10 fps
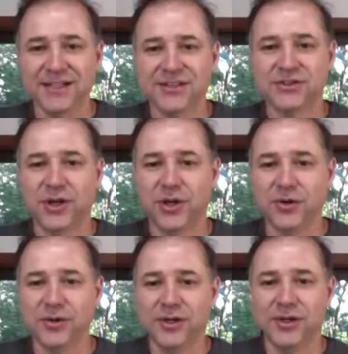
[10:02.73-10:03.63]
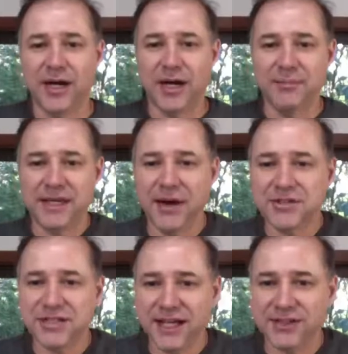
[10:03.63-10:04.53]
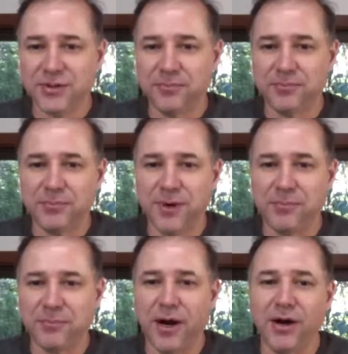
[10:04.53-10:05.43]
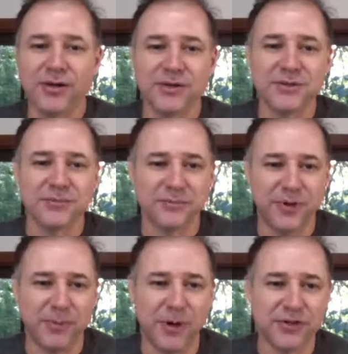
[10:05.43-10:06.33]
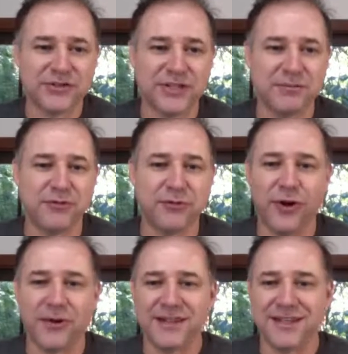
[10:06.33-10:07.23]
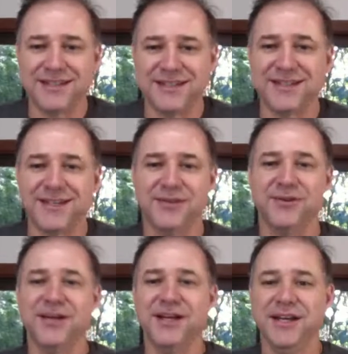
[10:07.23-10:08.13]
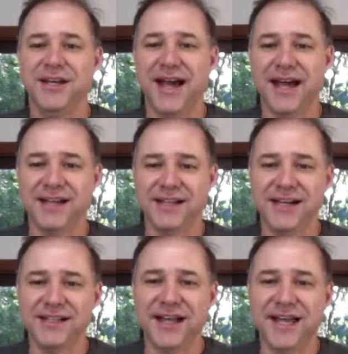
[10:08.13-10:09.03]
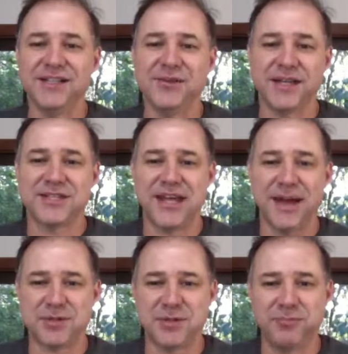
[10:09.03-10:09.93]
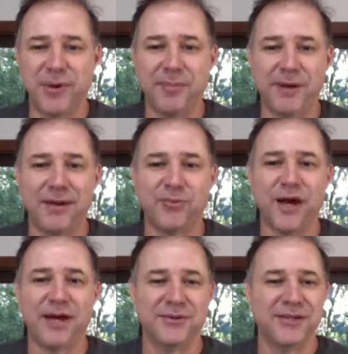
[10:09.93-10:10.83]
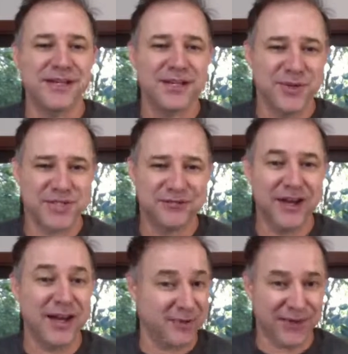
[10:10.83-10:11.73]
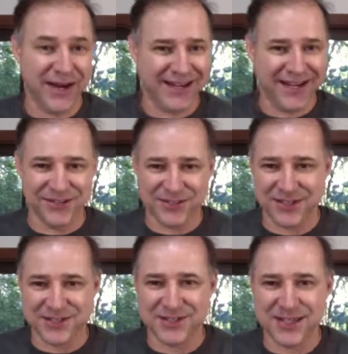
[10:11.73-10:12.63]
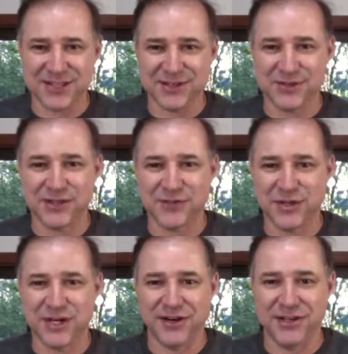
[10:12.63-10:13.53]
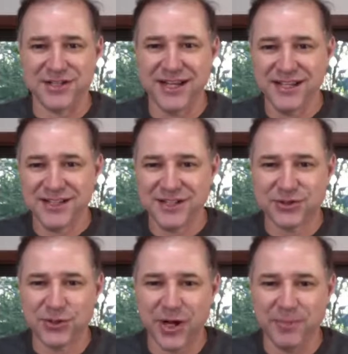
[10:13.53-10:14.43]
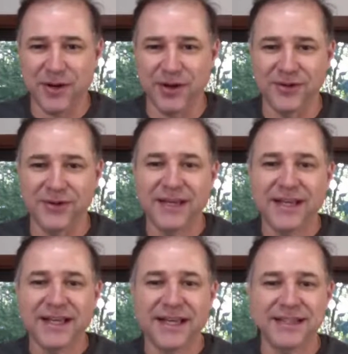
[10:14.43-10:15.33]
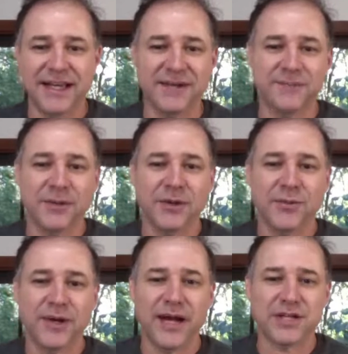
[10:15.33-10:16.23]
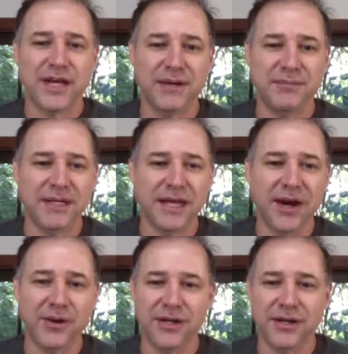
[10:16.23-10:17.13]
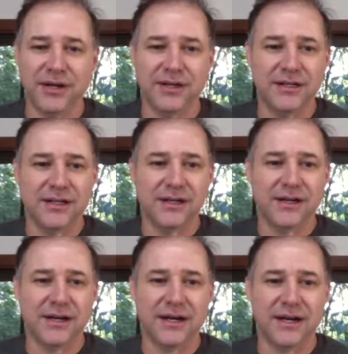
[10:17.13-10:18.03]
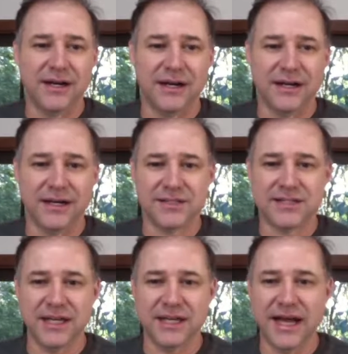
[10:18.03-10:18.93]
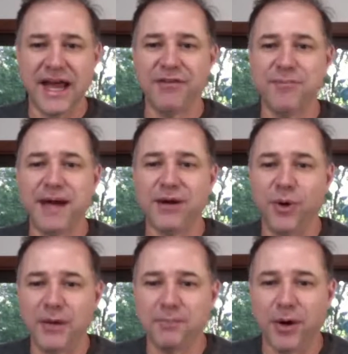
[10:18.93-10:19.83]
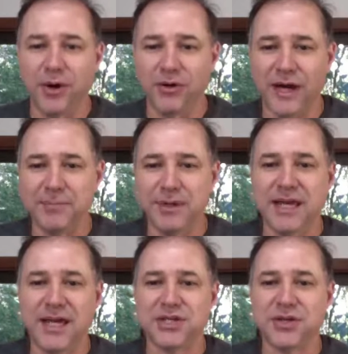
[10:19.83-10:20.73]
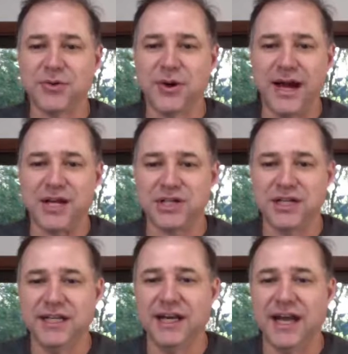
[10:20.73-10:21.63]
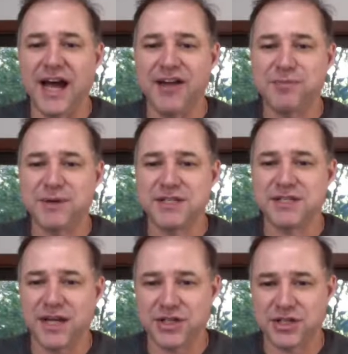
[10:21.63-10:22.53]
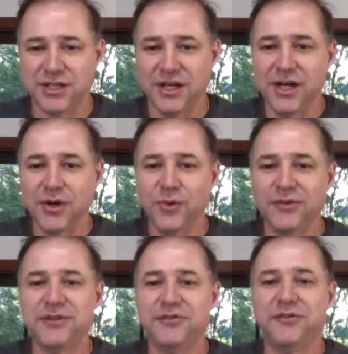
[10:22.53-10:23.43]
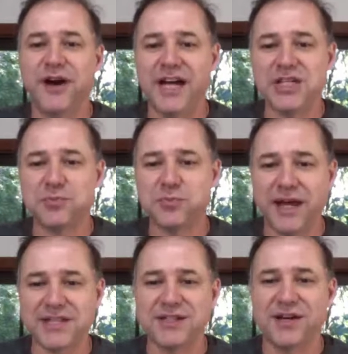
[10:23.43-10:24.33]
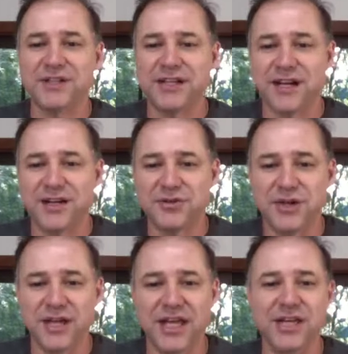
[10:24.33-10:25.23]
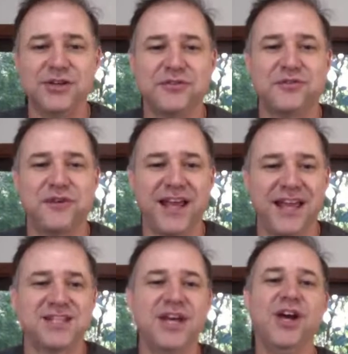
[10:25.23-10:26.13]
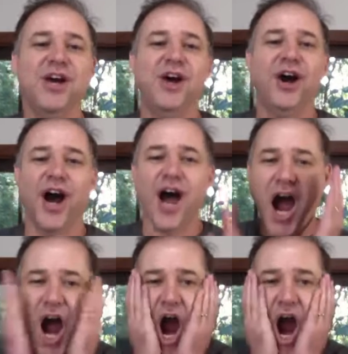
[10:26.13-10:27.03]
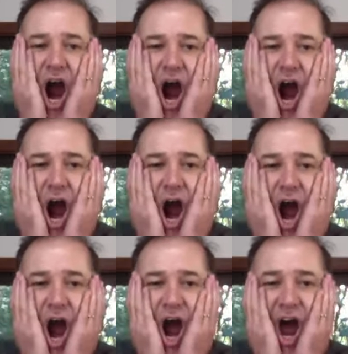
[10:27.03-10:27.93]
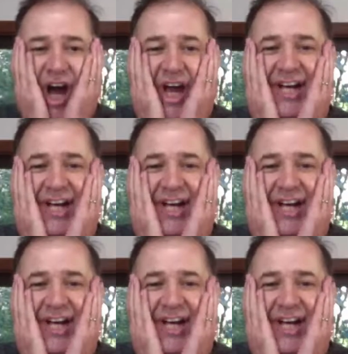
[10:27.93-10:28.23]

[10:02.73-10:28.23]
So Miguel is saying, so Paulo said before, right, that he had an unhandled exception popping up while he was developing right now. So that's thanks for sharing this story, Paulo. And then we actually had Miguel here saying, I have a better one, Paulo. Application crash in live presentation with the vice president of the country in your face. Ah,